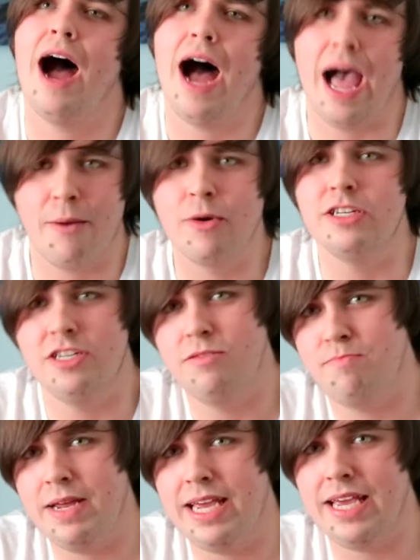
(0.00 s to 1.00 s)
I
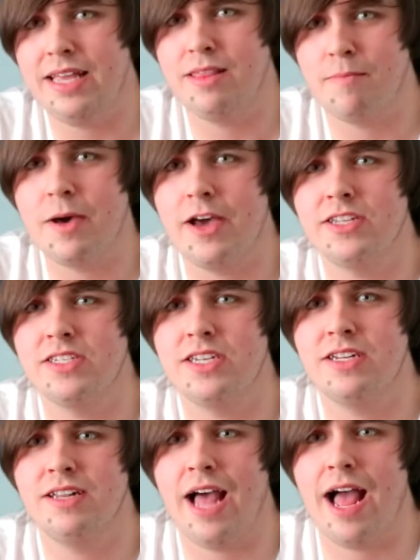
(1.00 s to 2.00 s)
wouldn't be the
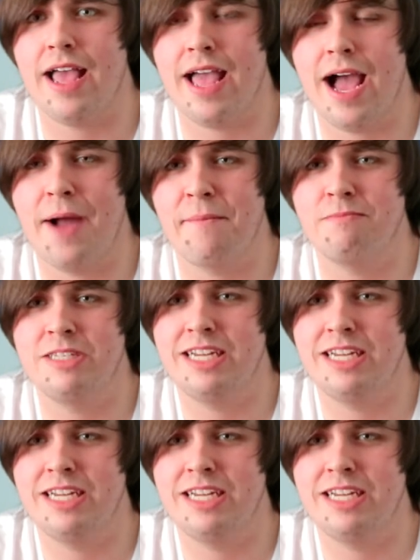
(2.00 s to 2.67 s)
person that I am